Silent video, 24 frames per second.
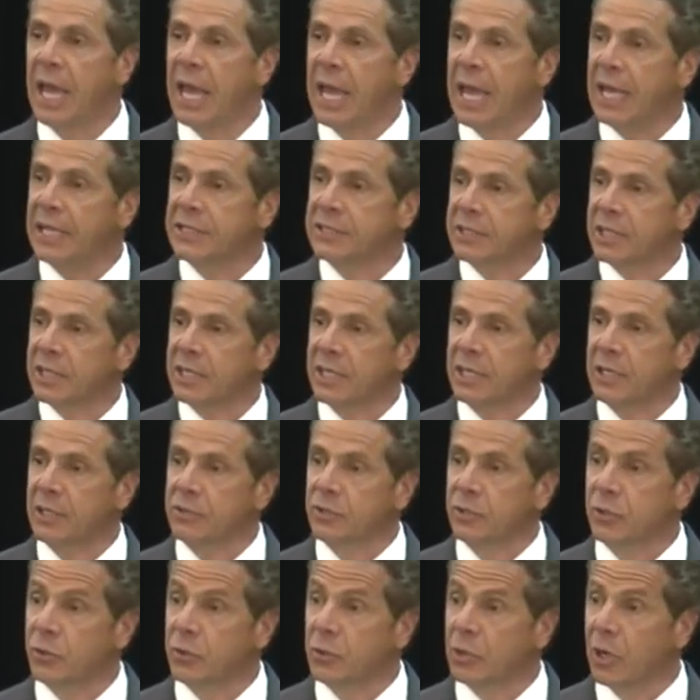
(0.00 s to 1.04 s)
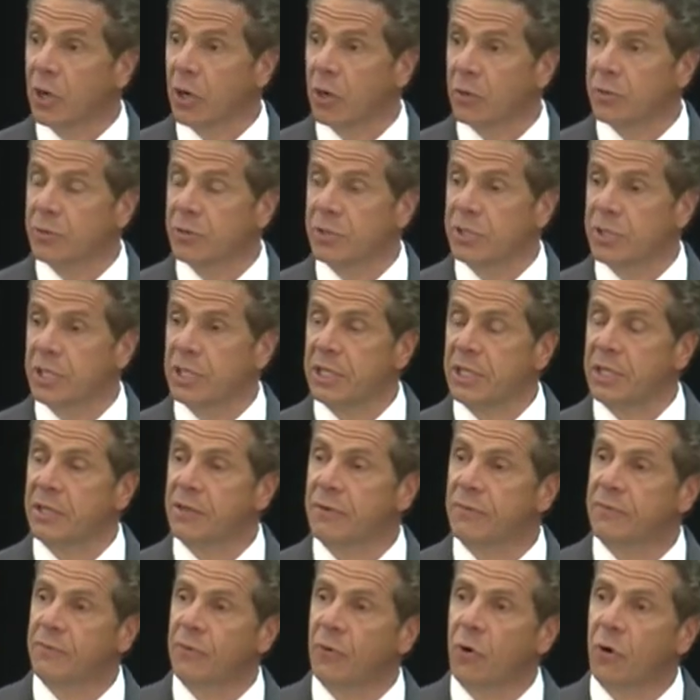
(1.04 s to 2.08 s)
It's a little too cozy
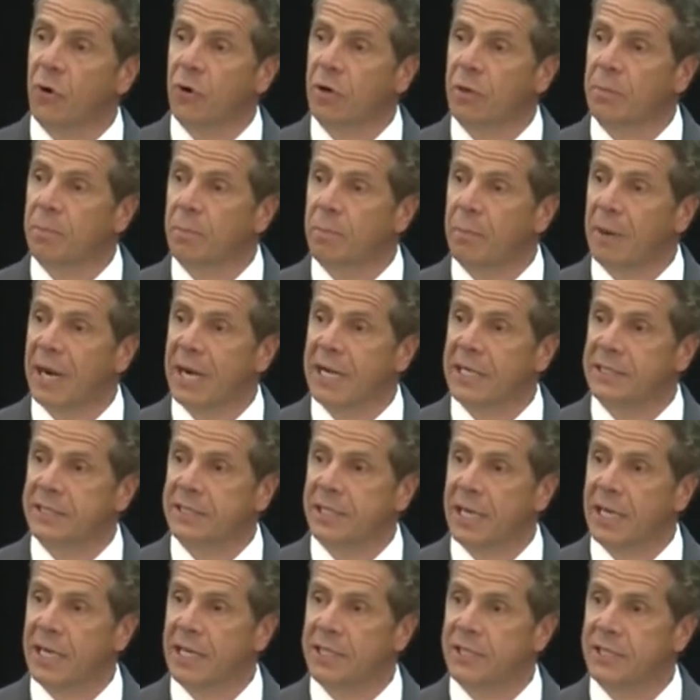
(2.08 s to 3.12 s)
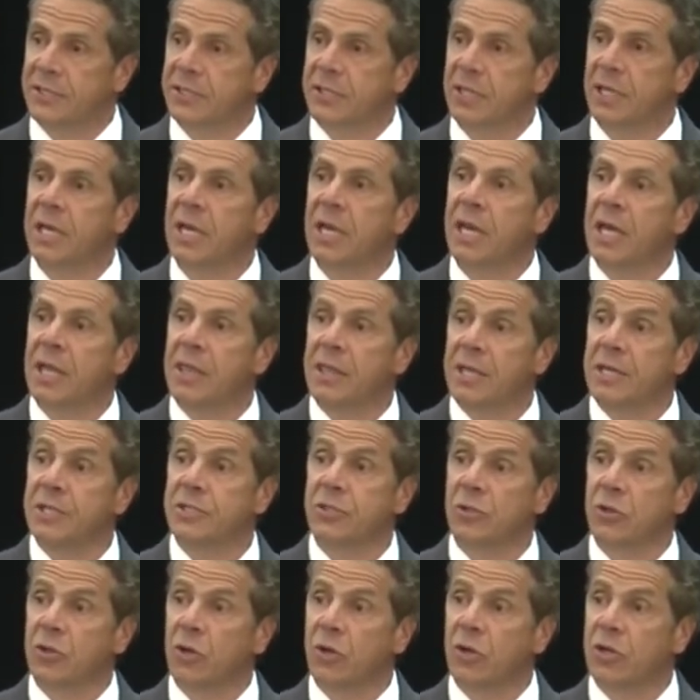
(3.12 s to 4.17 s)
for my taste.
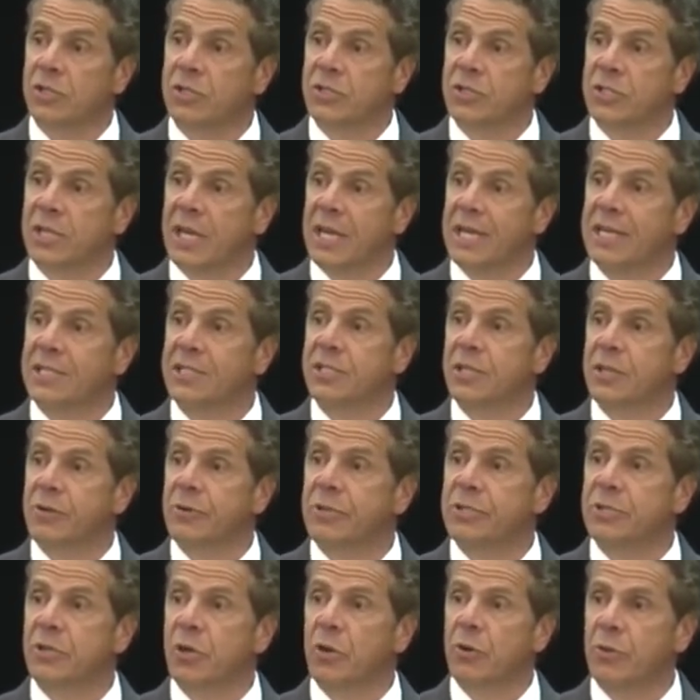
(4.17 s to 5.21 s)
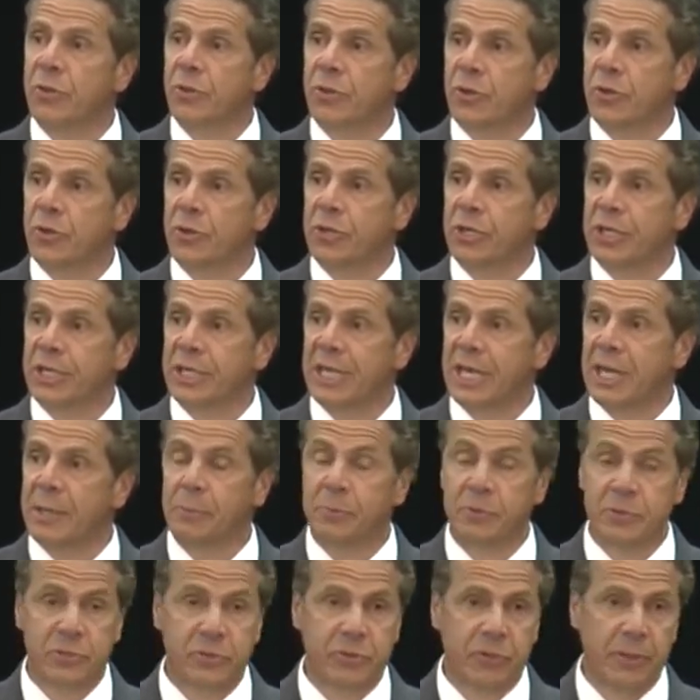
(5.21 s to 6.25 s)
This law says there is no 30-day
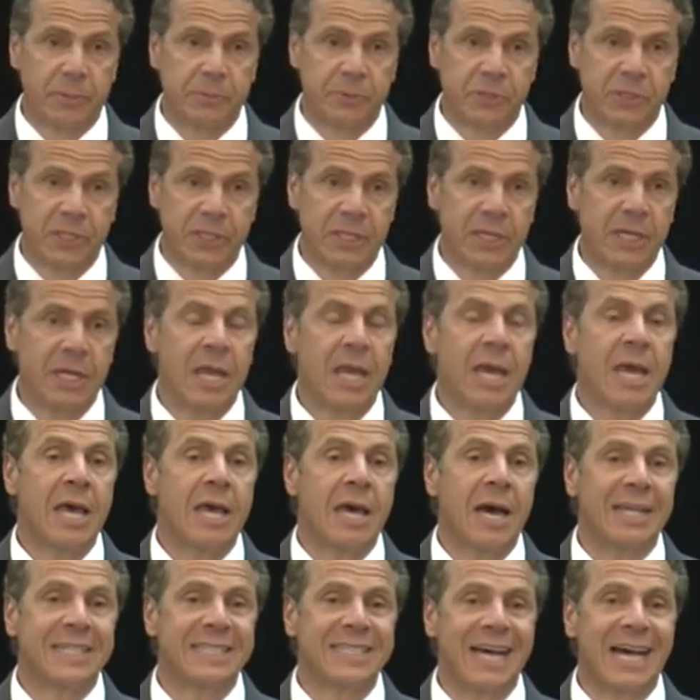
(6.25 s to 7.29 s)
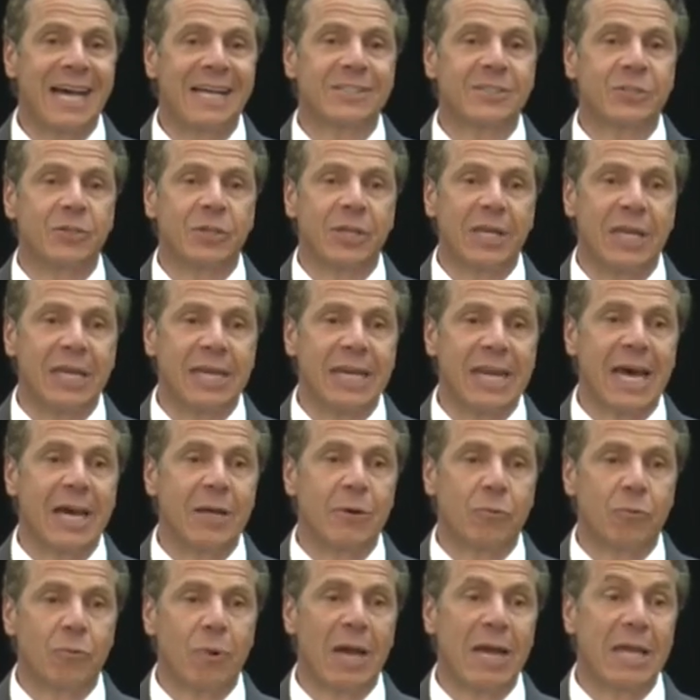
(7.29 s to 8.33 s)
prescription. A doctor
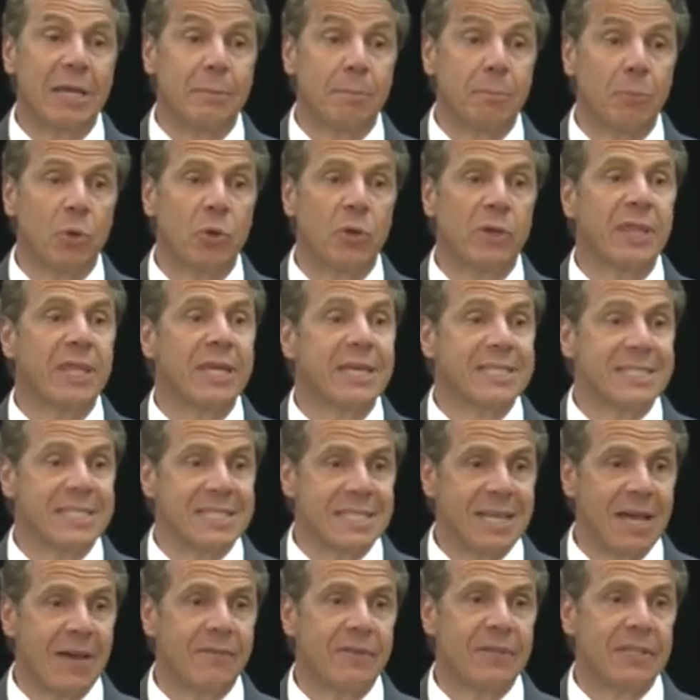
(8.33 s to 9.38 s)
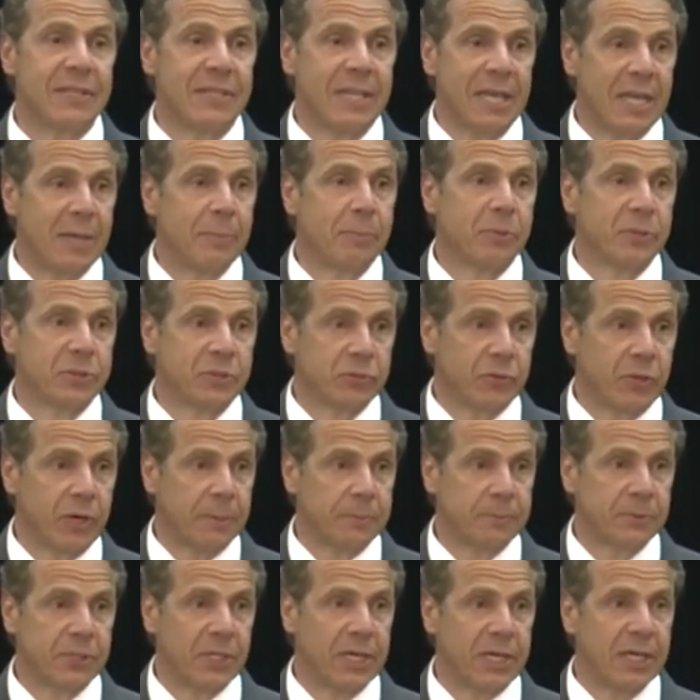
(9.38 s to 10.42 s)
cannot write more than a 7-day
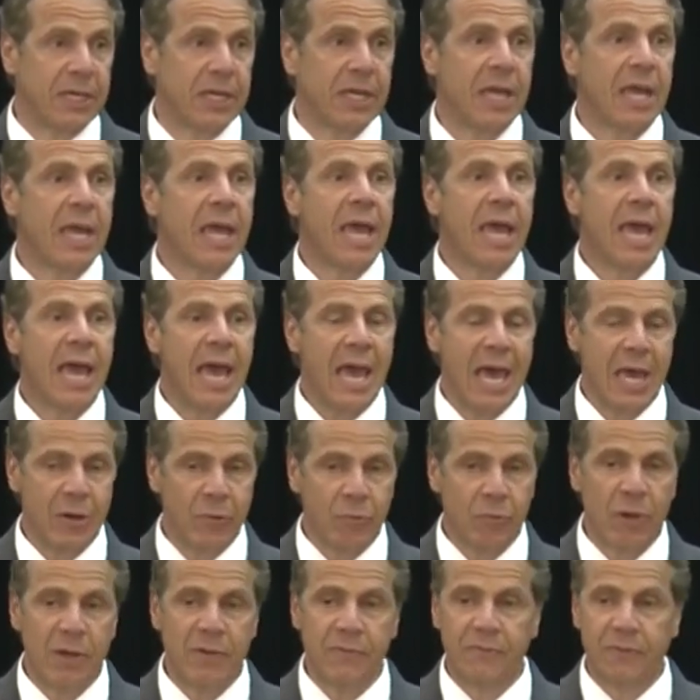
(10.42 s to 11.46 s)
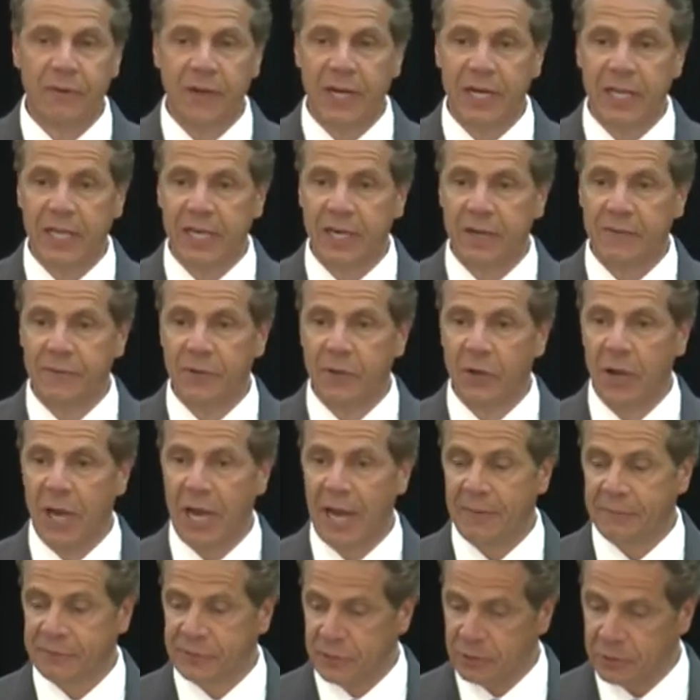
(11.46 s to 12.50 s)
prescription and refill it if you
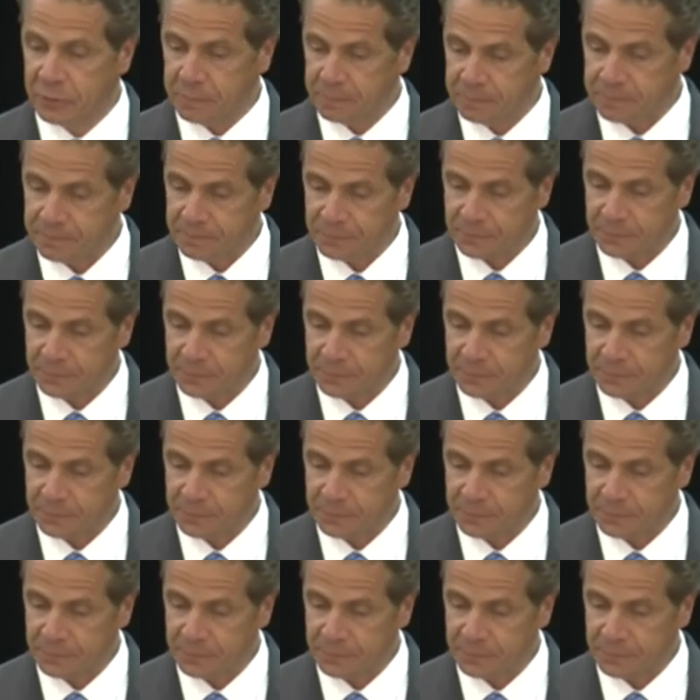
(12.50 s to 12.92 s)
have to.